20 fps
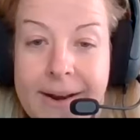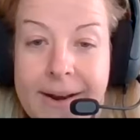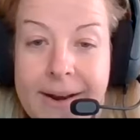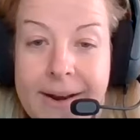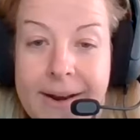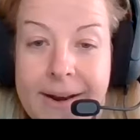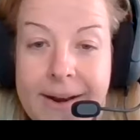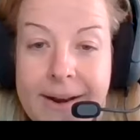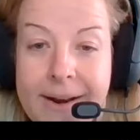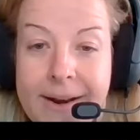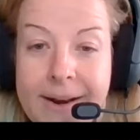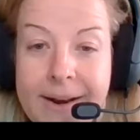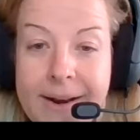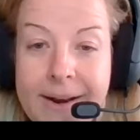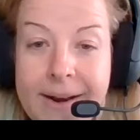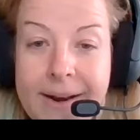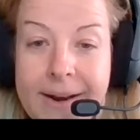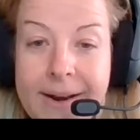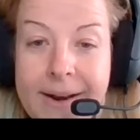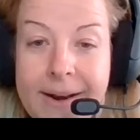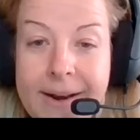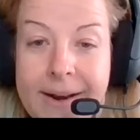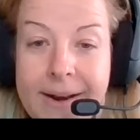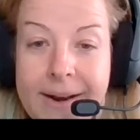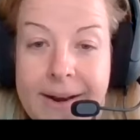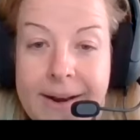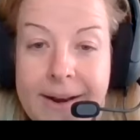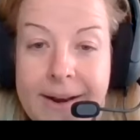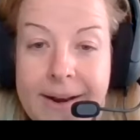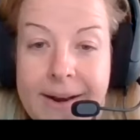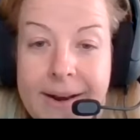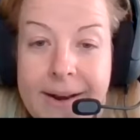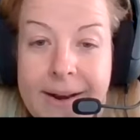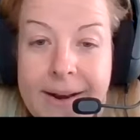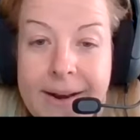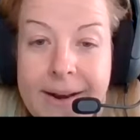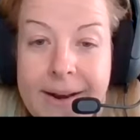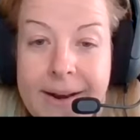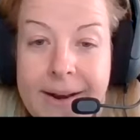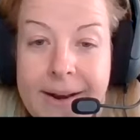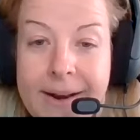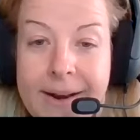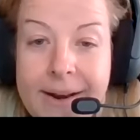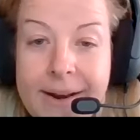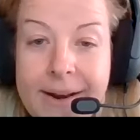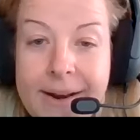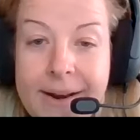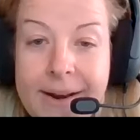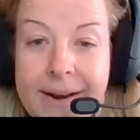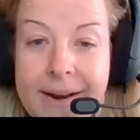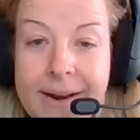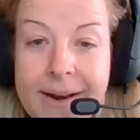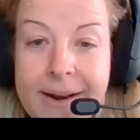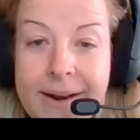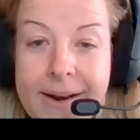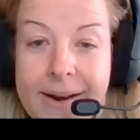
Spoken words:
[no speech]